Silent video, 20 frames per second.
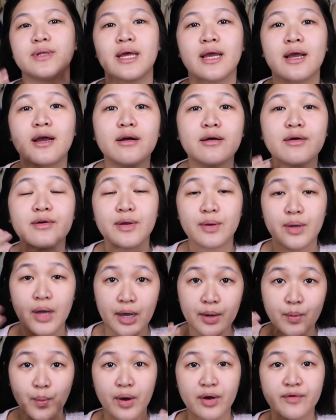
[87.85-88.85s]
Like
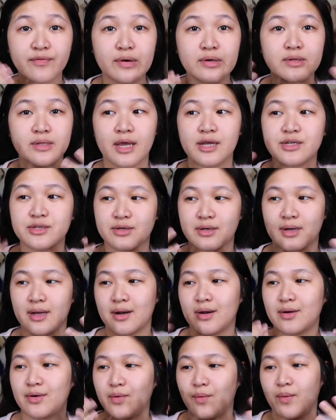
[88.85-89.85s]
I wear foundation, I
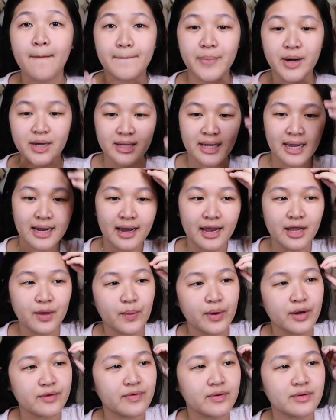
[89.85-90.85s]
don't know, but I like
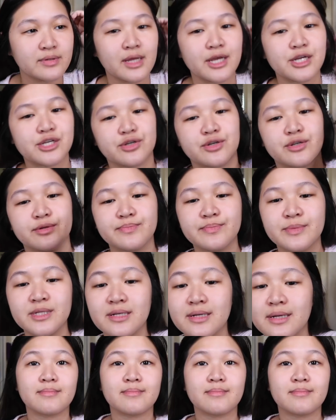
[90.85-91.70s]
wearing foundation.